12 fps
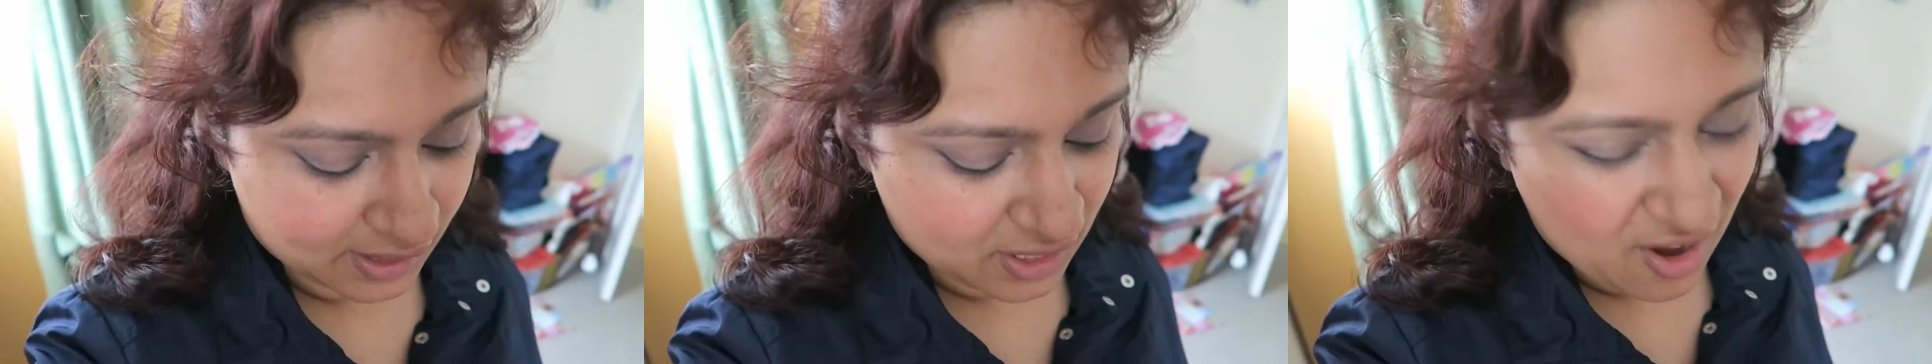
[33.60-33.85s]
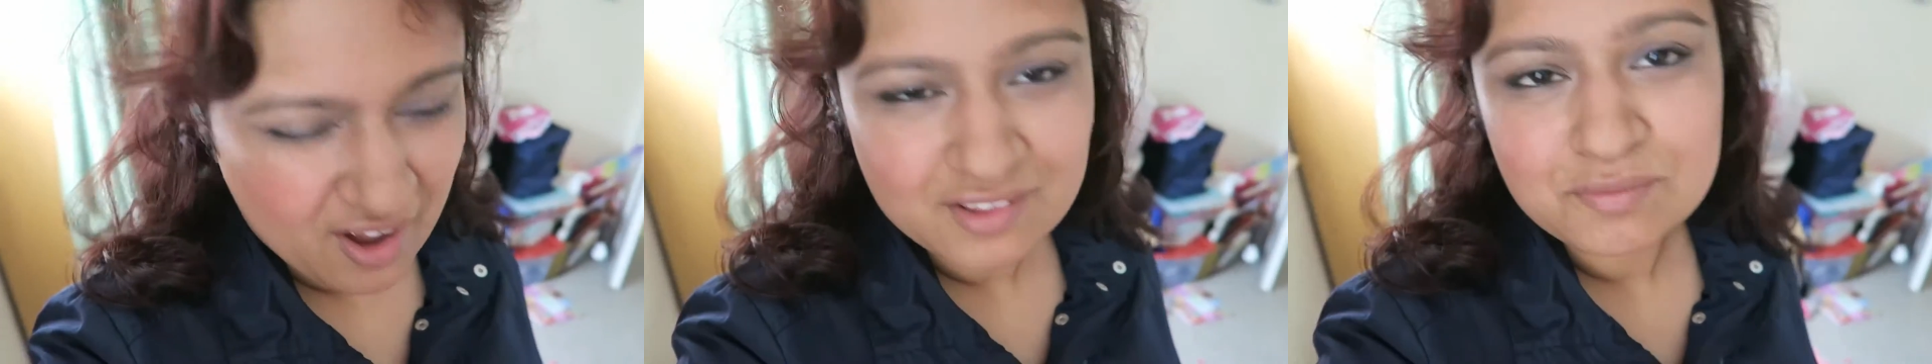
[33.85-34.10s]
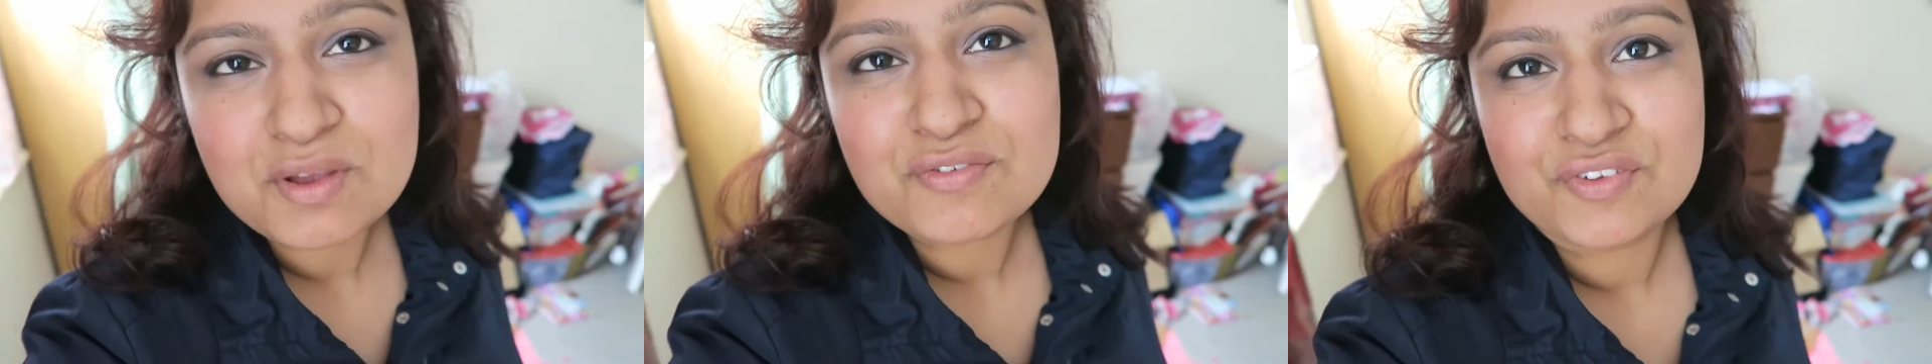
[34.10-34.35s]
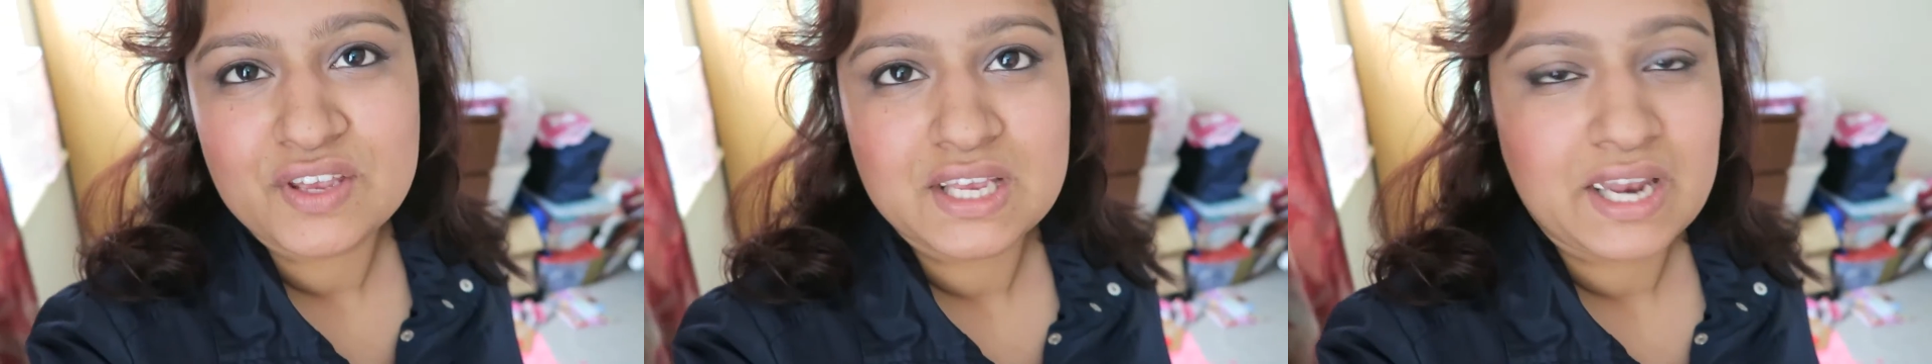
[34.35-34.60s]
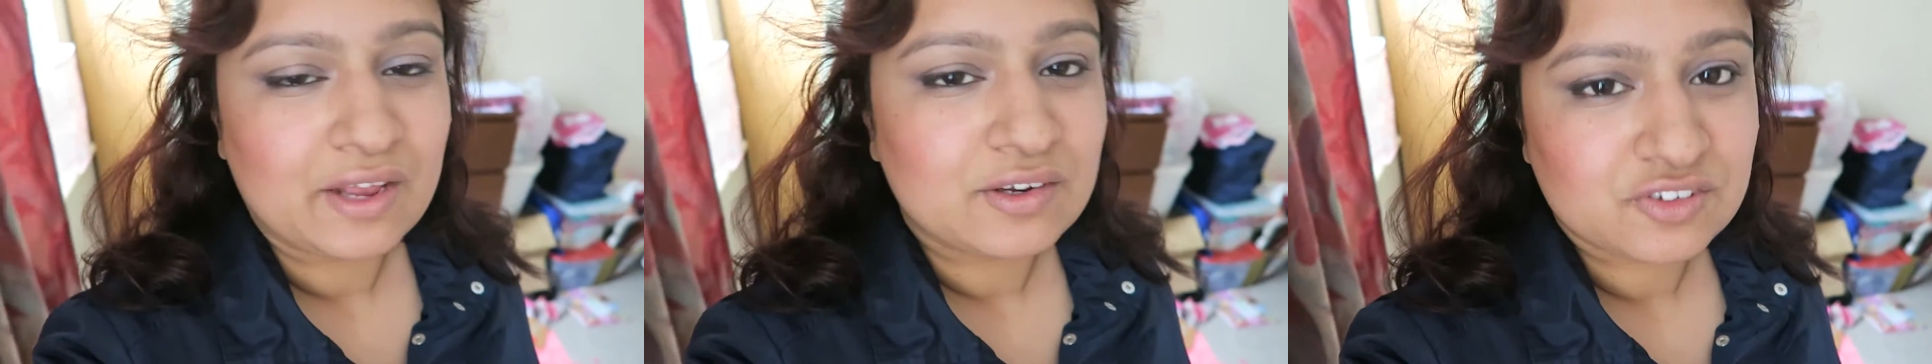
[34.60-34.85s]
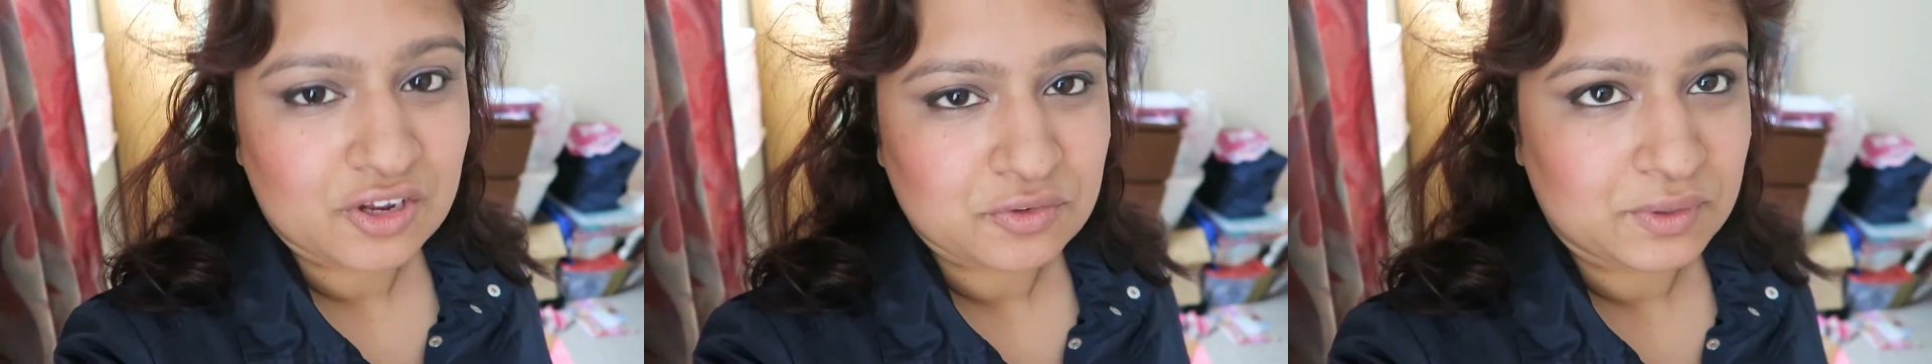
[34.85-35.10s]
it hurts my feet, like
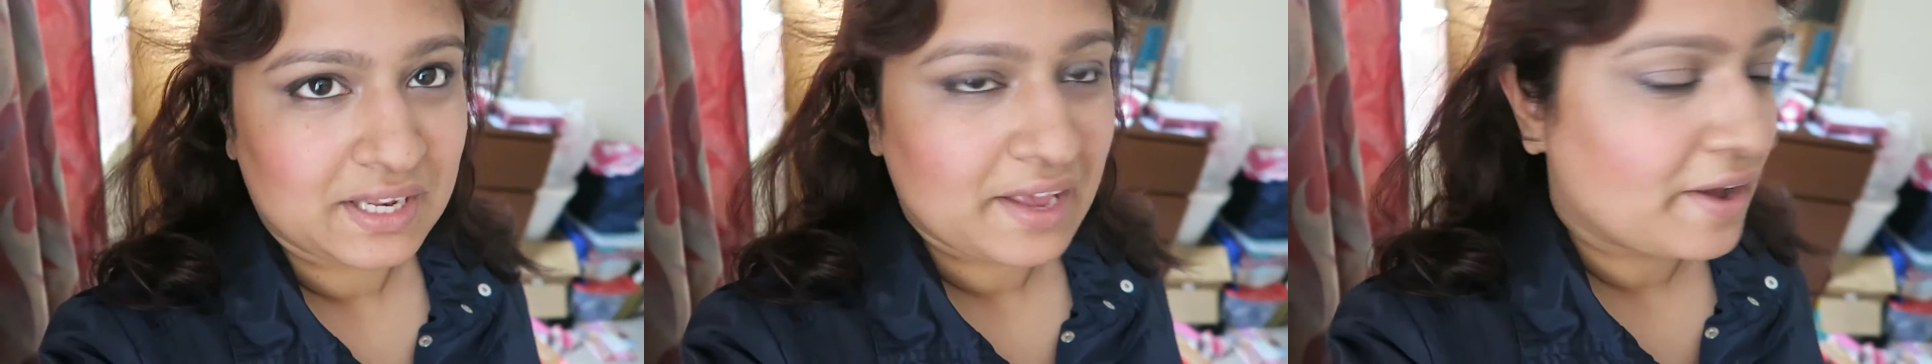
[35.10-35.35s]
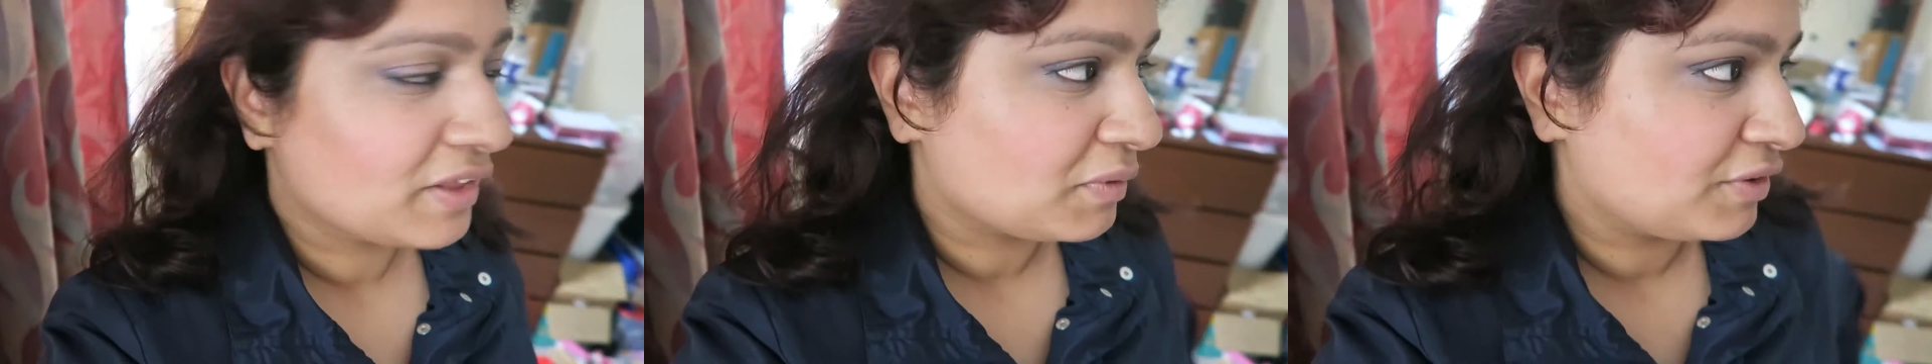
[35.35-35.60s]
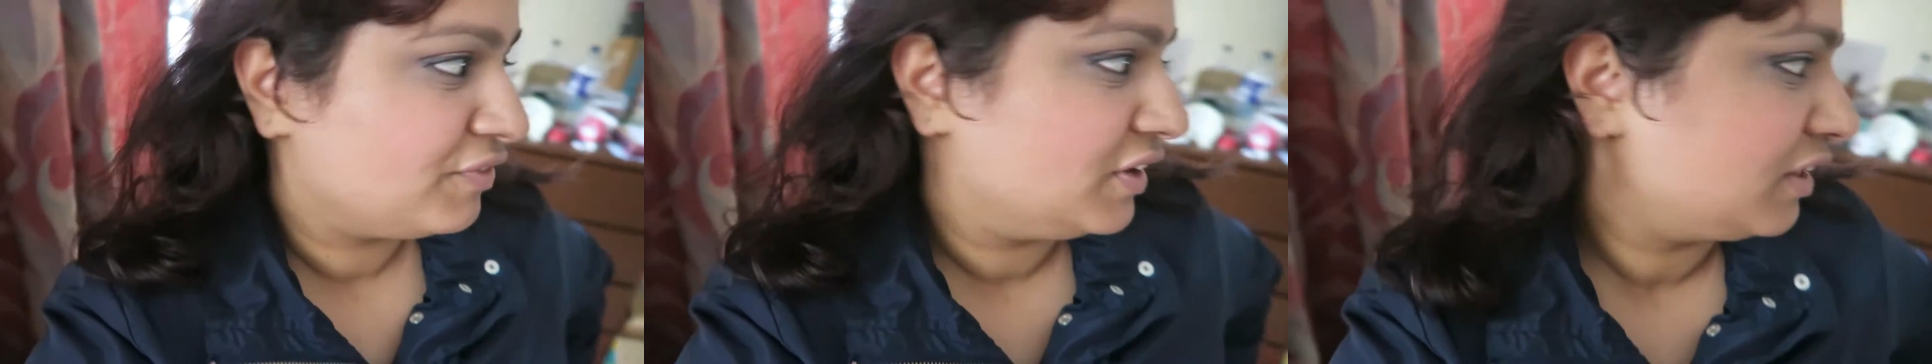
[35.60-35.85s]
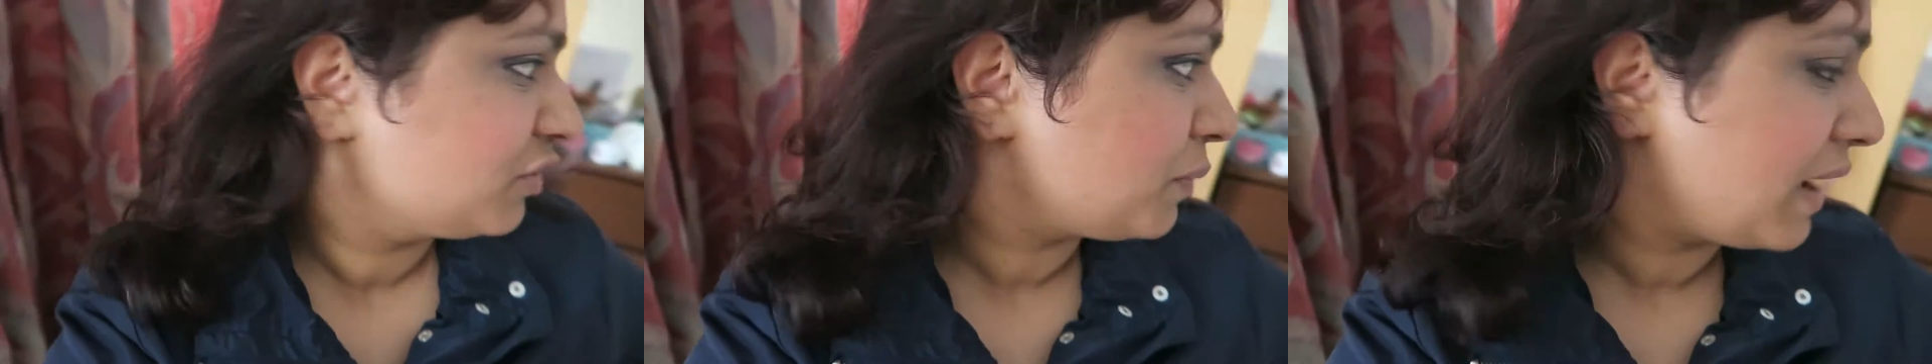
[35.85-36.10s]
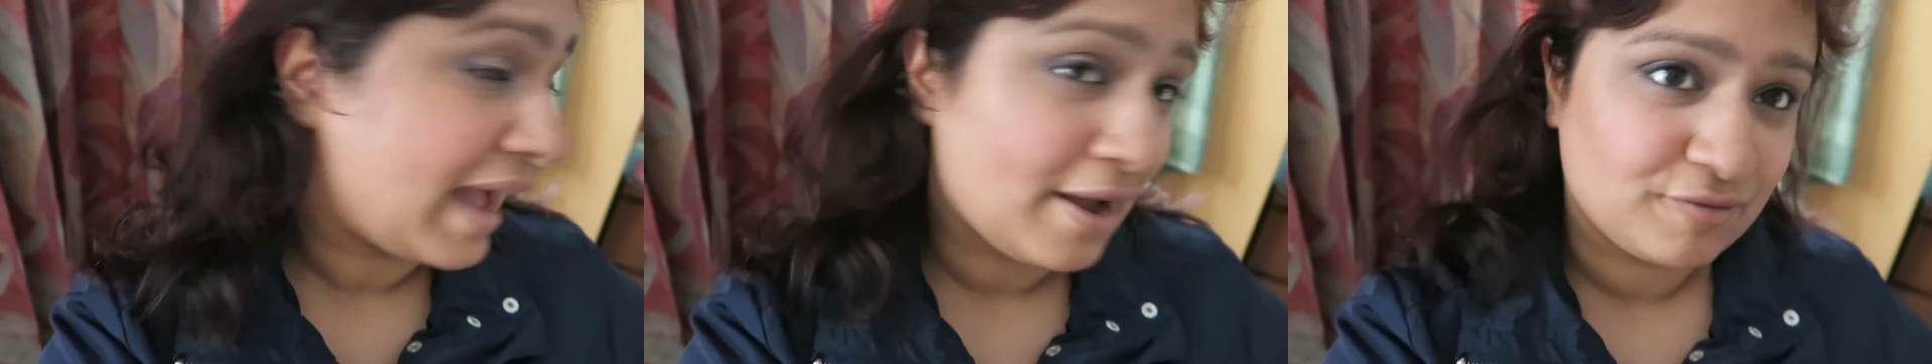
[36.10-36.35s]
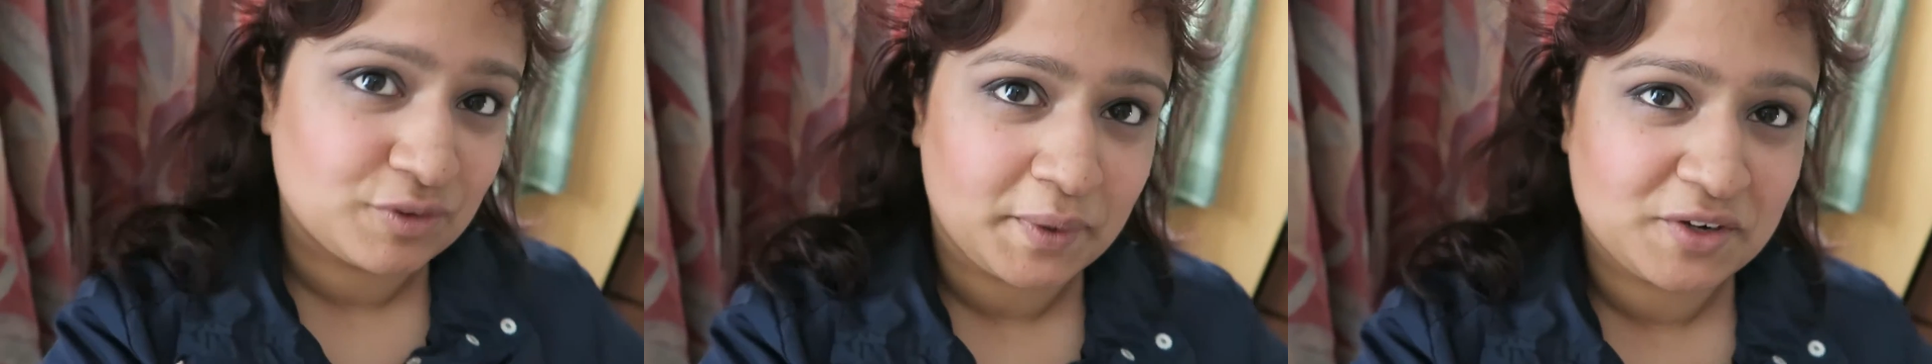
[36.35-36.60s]
genuinely it hurts my feet. That's why I
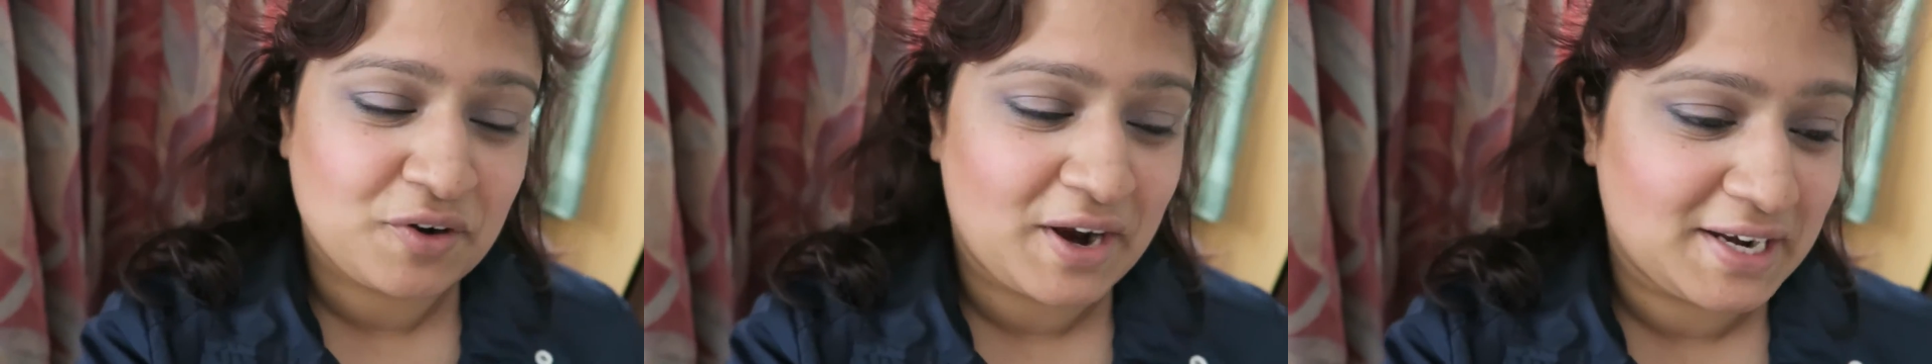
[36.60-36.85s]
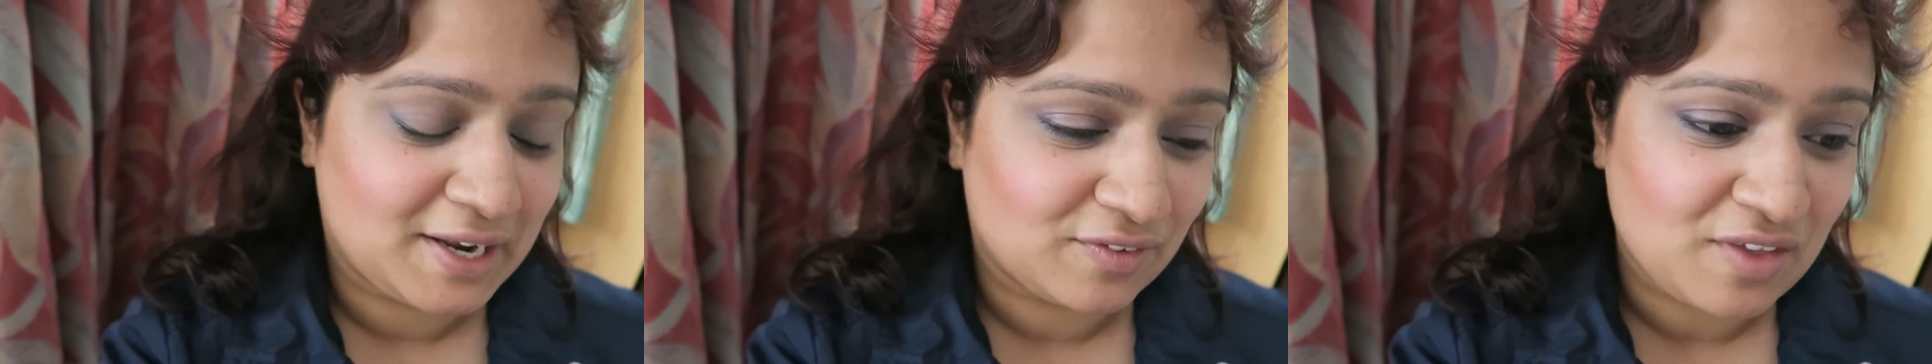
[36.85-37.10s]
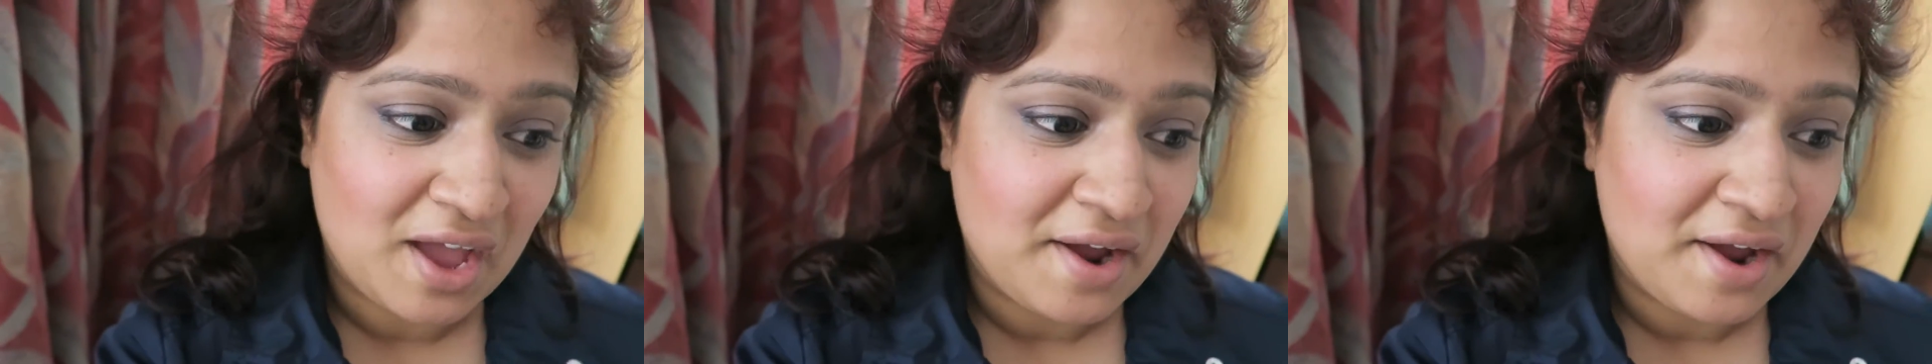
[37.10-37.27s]
have to wear trainers.